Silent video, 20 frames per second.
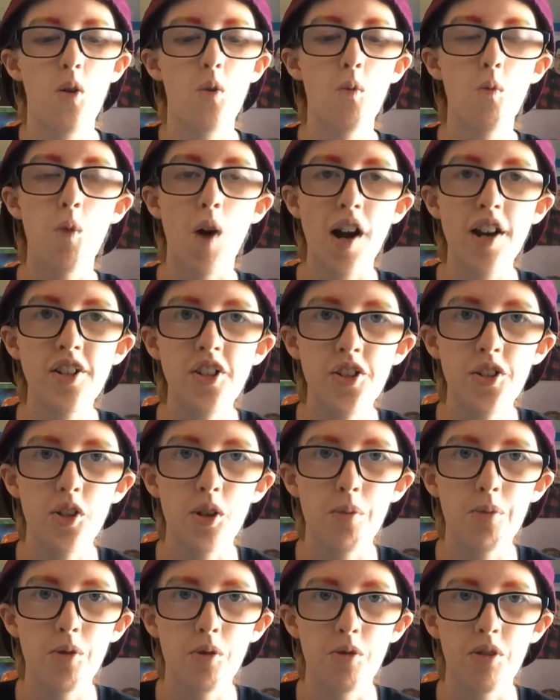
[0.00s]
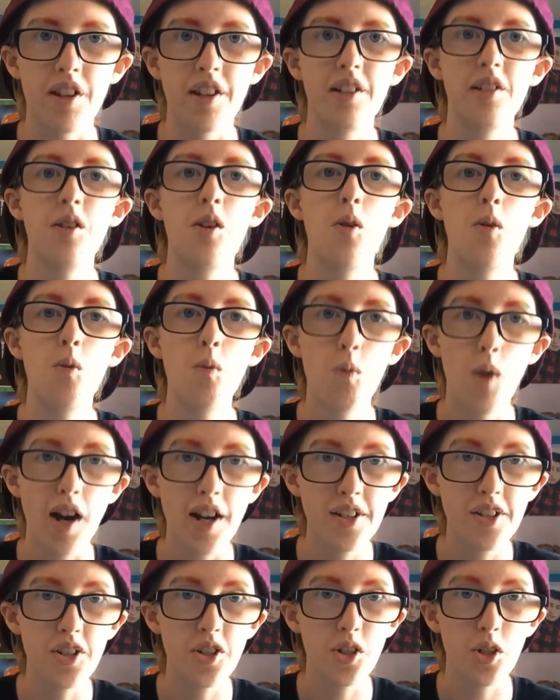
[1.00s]
why'd you stop talking?
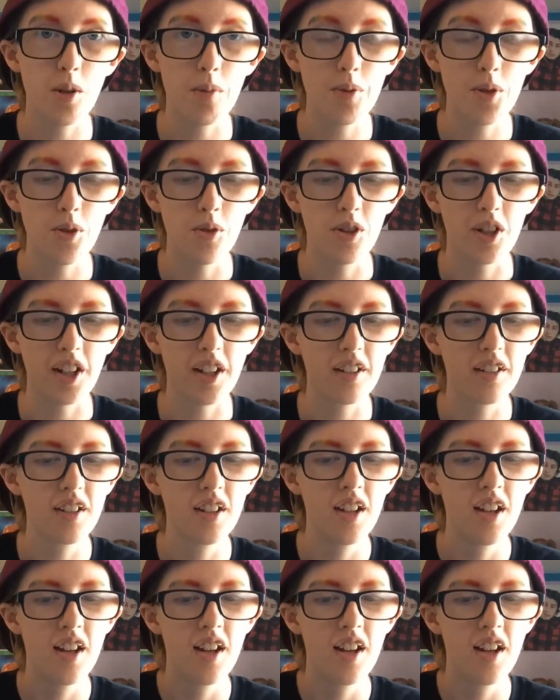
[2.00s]
Why'd you stop talking?